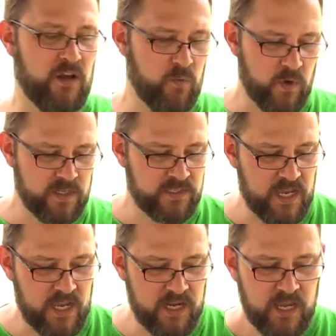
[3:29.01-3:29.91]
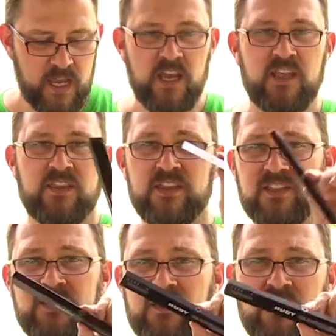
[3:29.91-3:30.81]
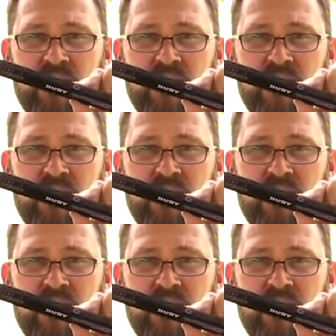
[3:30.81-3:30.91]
one side. This